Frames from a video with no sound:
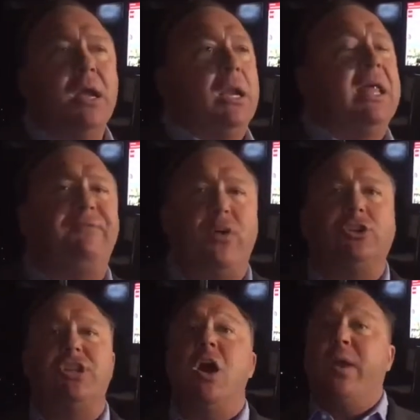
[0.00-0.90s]
Let
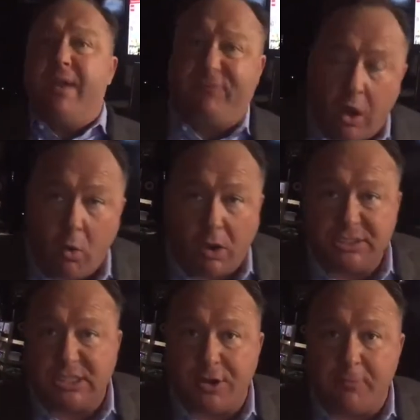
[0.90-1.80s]
folks know InfoWars
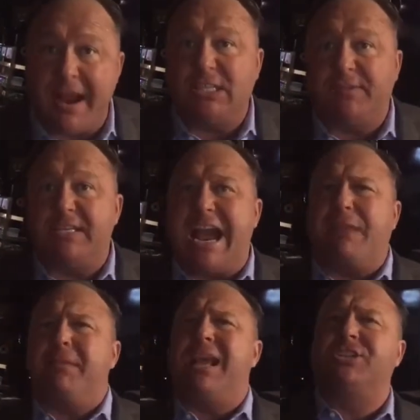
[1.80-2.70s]
is under massive
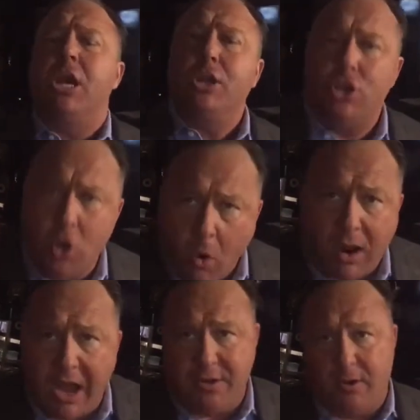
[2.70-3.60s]
attack because
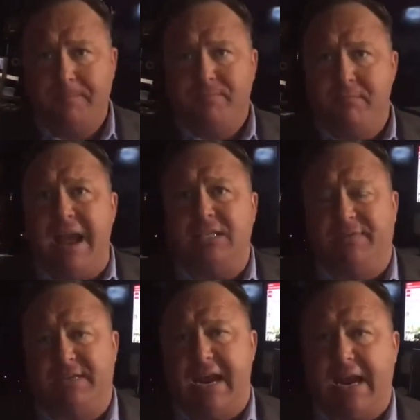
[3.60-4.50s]
you're under
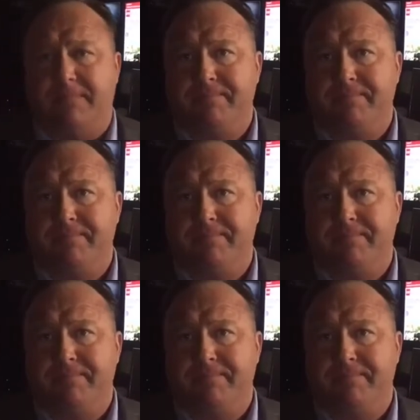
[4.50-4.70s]
massive attack.